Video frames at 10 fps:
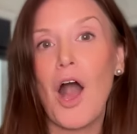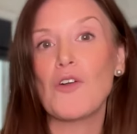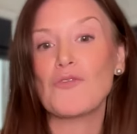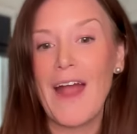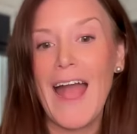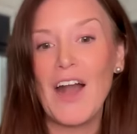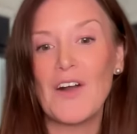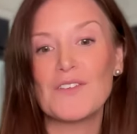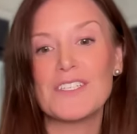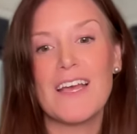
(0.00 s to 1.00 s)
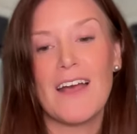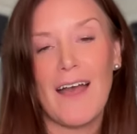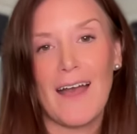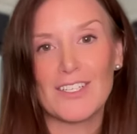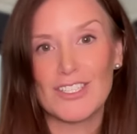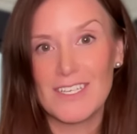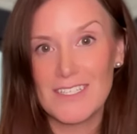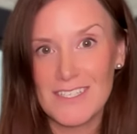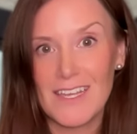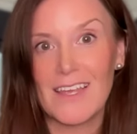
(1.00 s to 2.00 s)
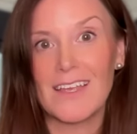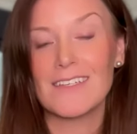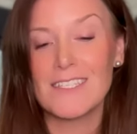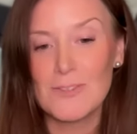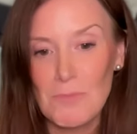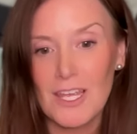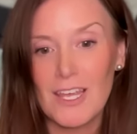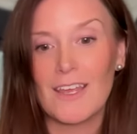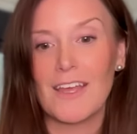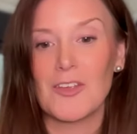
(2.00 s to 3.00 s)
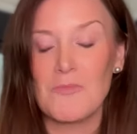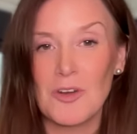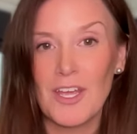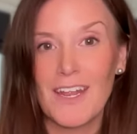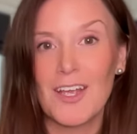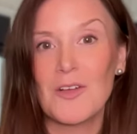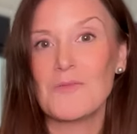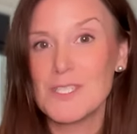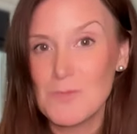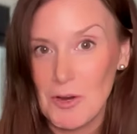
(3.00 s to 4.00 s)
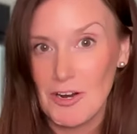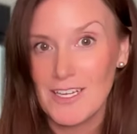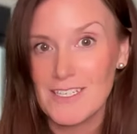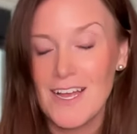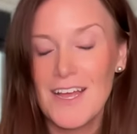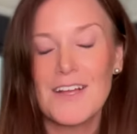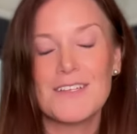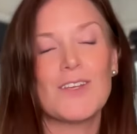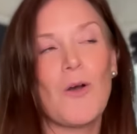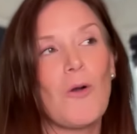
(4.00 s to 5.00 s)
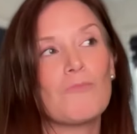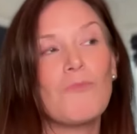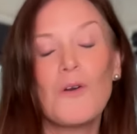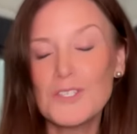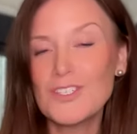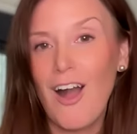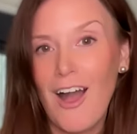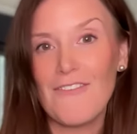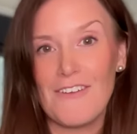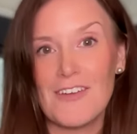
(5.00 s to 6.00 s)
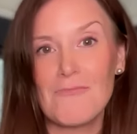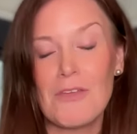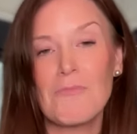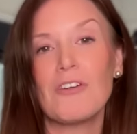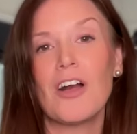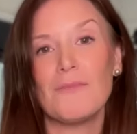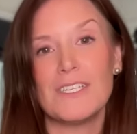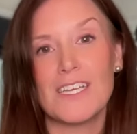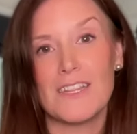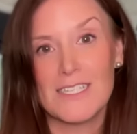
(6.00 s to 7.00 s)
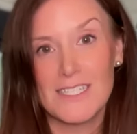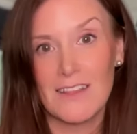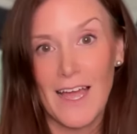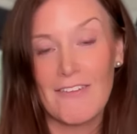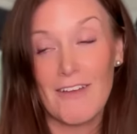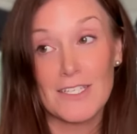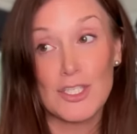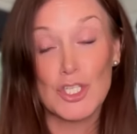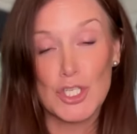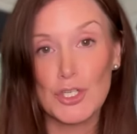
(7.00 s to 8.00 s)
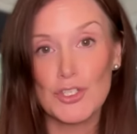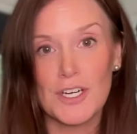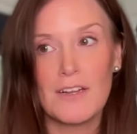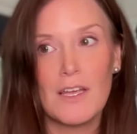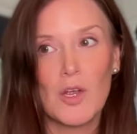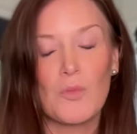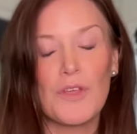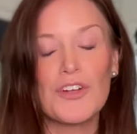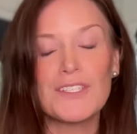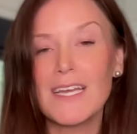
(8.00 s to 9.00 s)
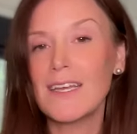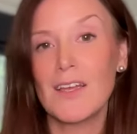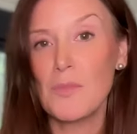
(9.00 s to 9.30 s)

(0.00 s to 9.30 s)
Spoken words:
around actually seeing, speaking, and communicating with spirit. So most often people come into this life as children with your psychic